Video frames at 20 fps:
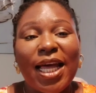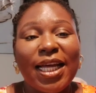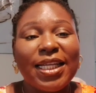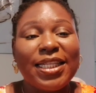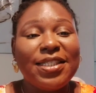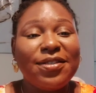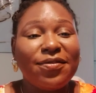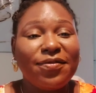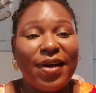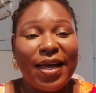
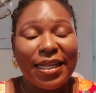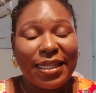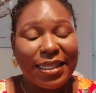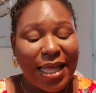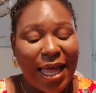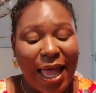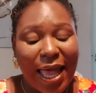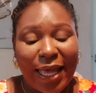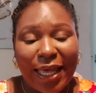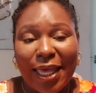the fact
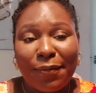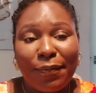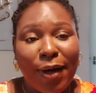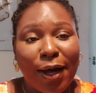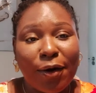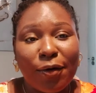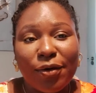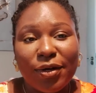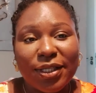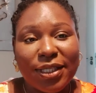that I came
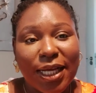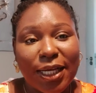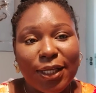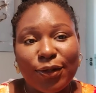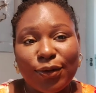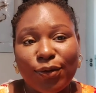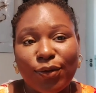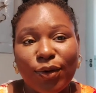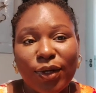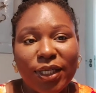across that
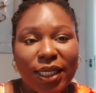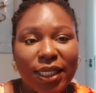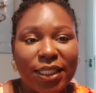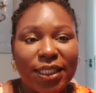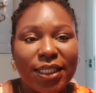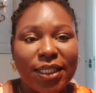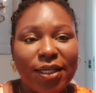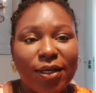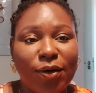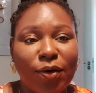school.
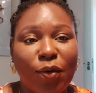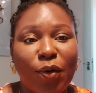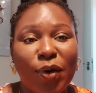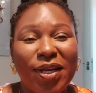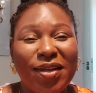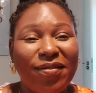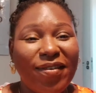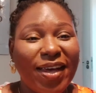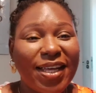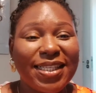Honestly,
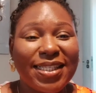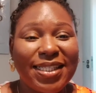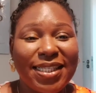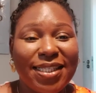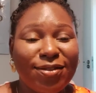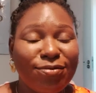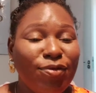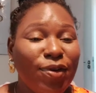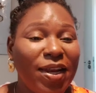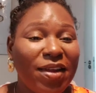whatever I
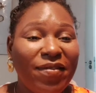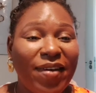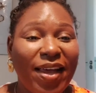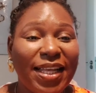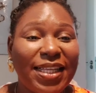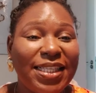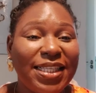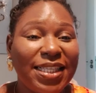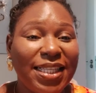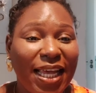see, whatever
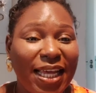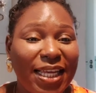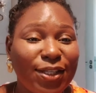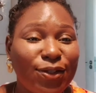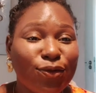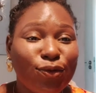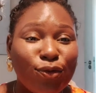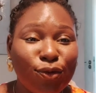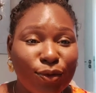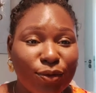I see that
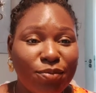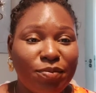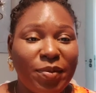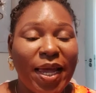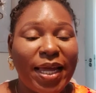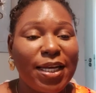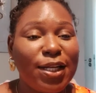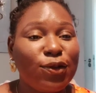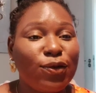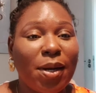is good, me,
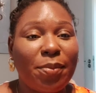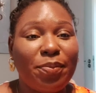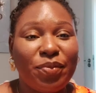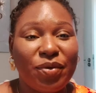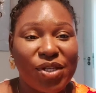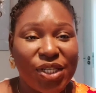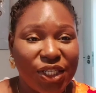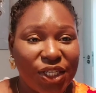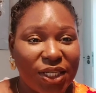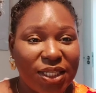I need to
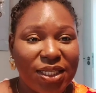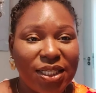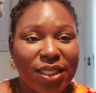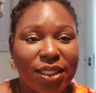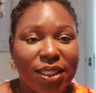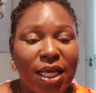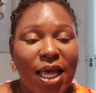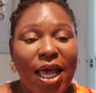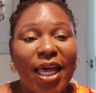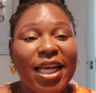appreciate
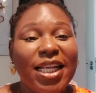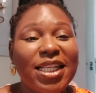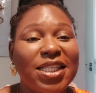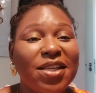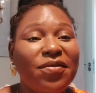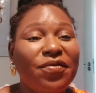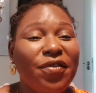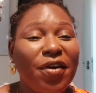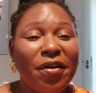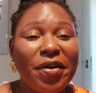it. It's
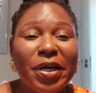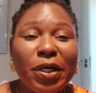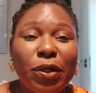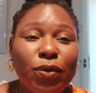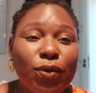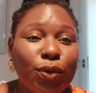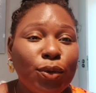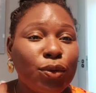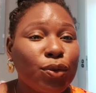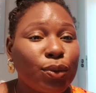a very
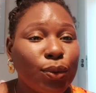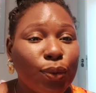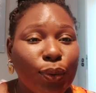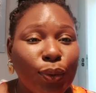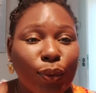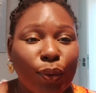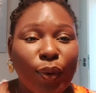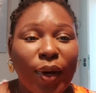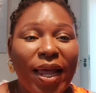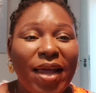good
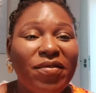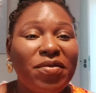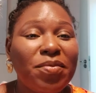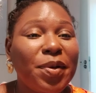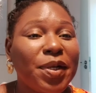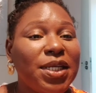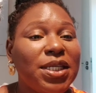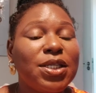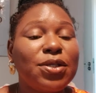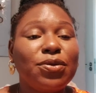school.
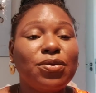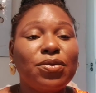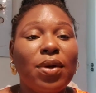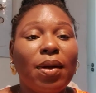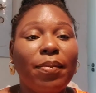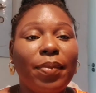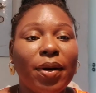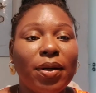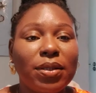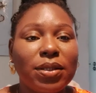Everybody needs to know
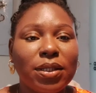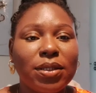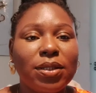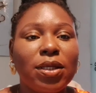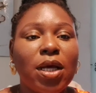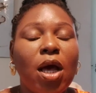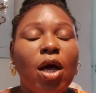about it.